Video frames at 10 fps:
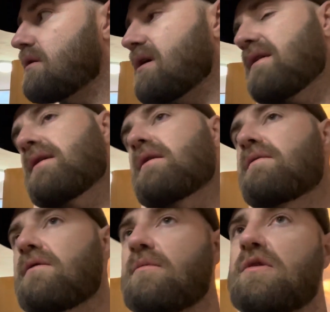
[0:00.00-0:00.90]
I think
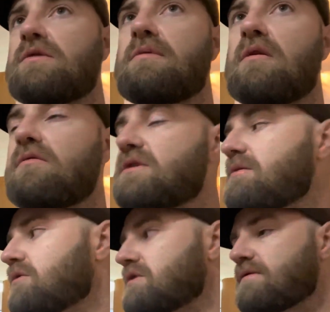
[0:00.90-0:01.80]
for the most part, we'll see
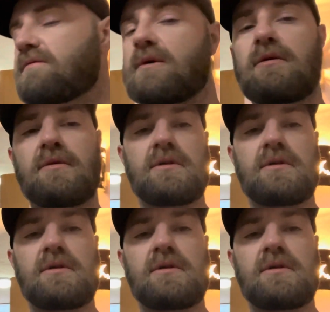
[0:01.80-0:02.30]
most of them anyways.